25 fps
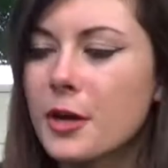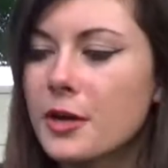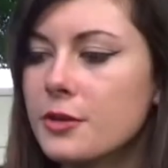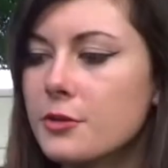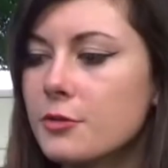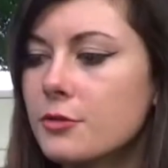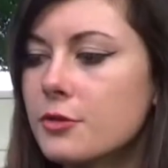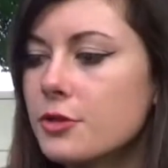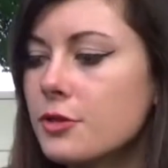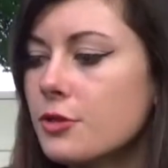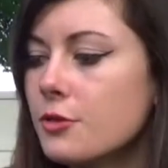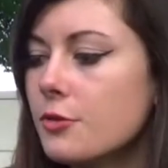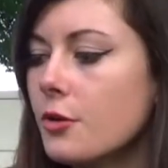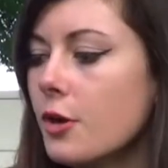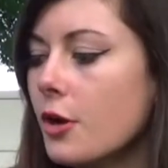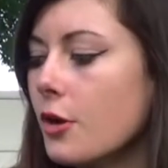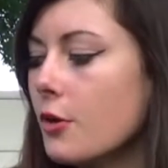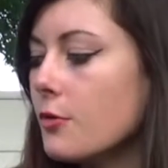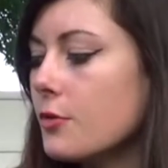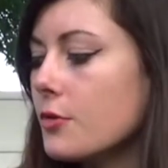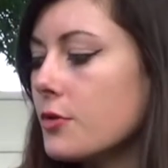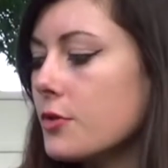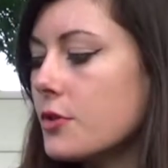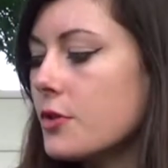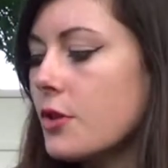do 2
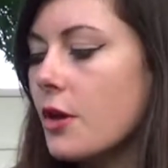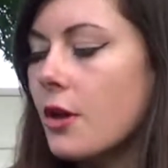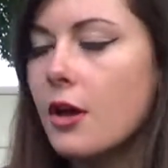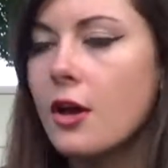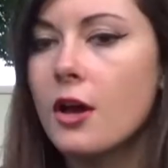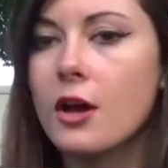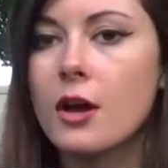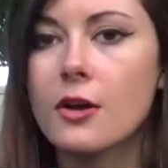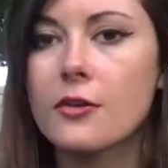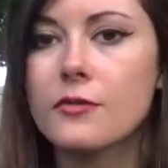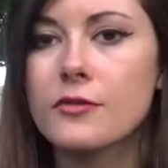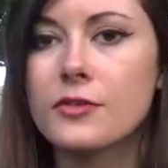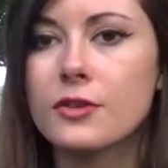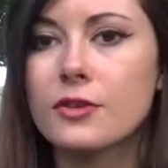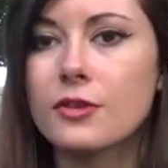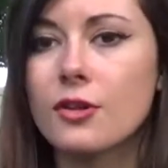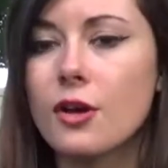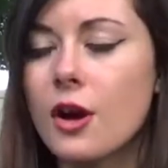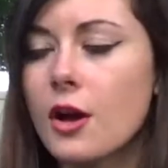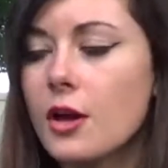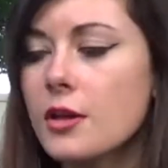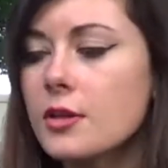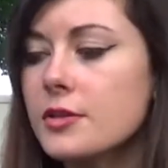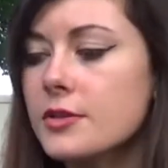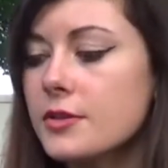coats of the
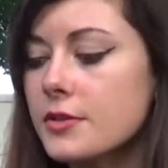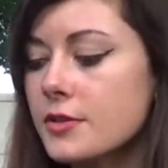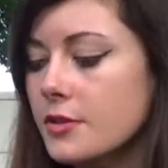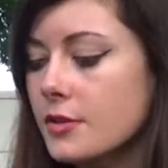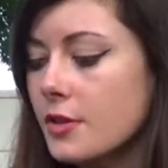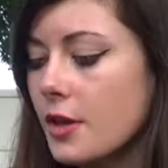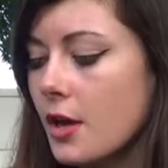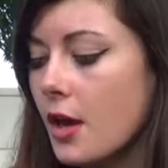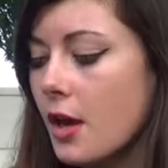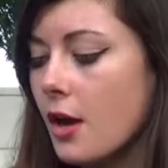gloss